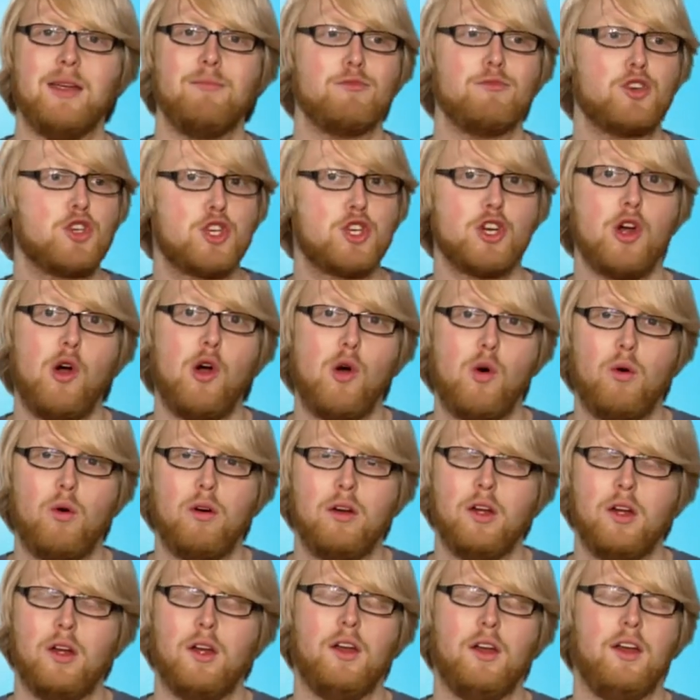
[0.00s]

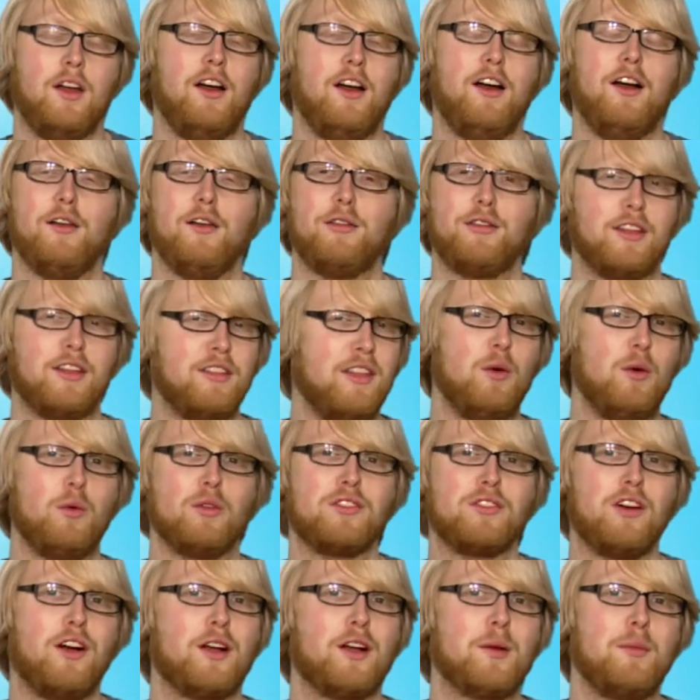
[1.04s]
show thing that we'll
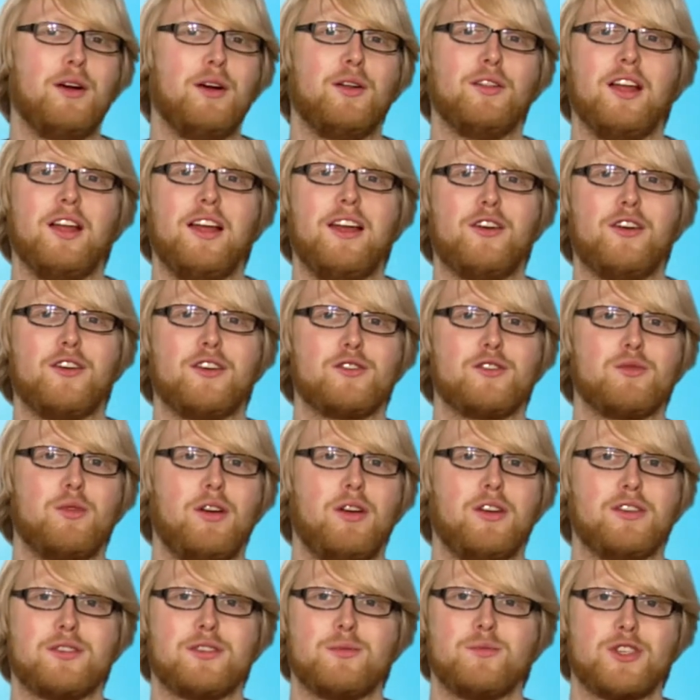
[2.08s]
talk about later, as
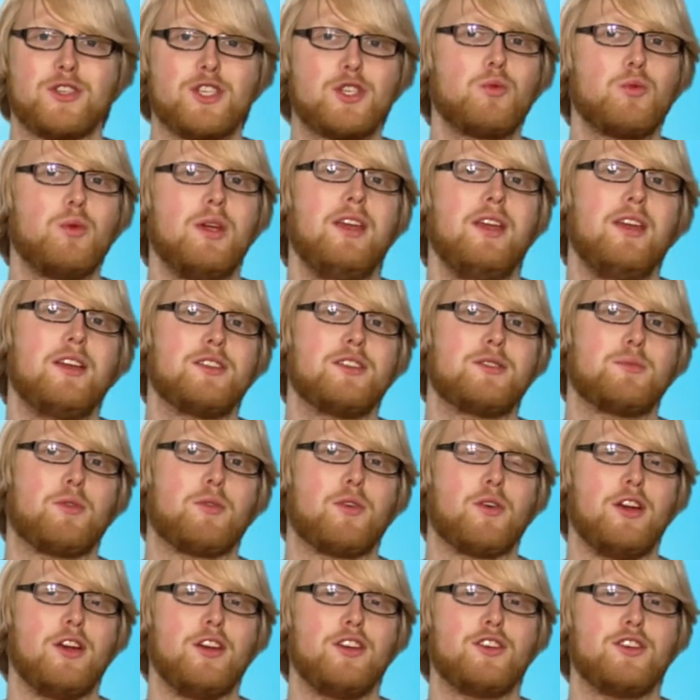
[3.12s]
well as some sweet
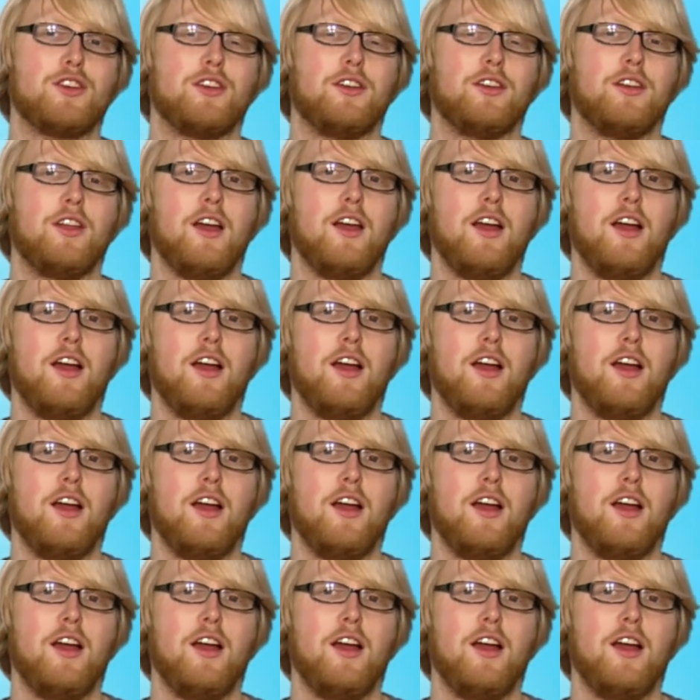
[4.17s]
inspiration